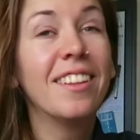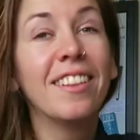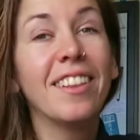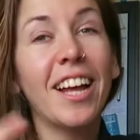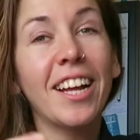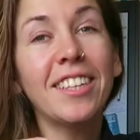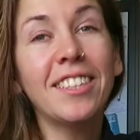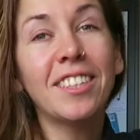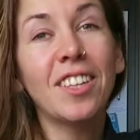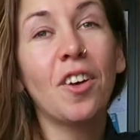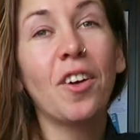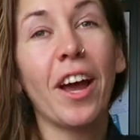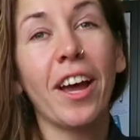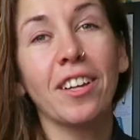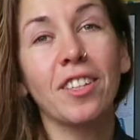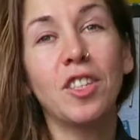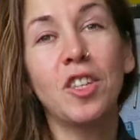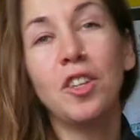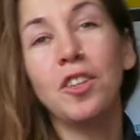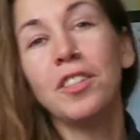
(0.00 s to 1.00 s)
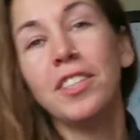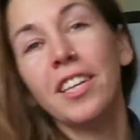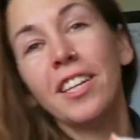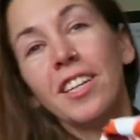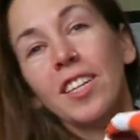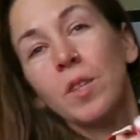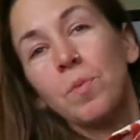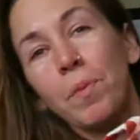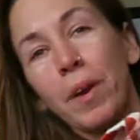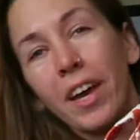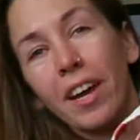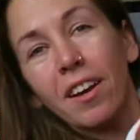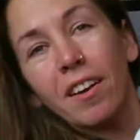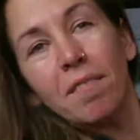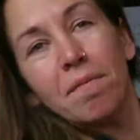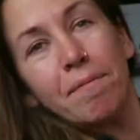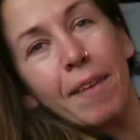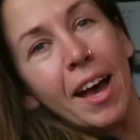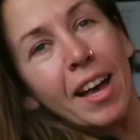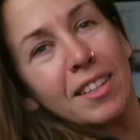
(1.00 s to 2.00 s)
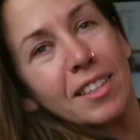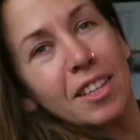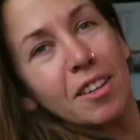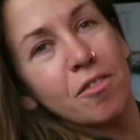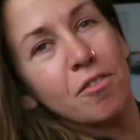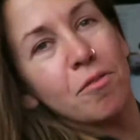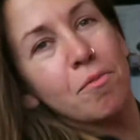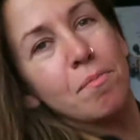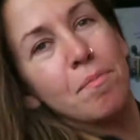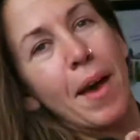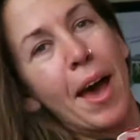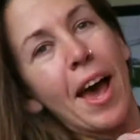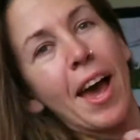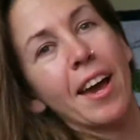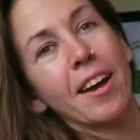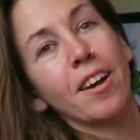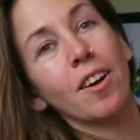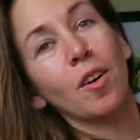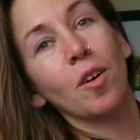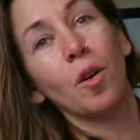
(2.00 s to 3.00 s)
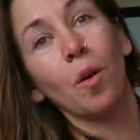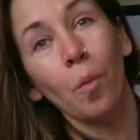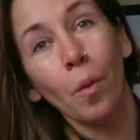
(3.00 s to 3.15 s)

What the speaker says: Okay, so you see this big, massive bag.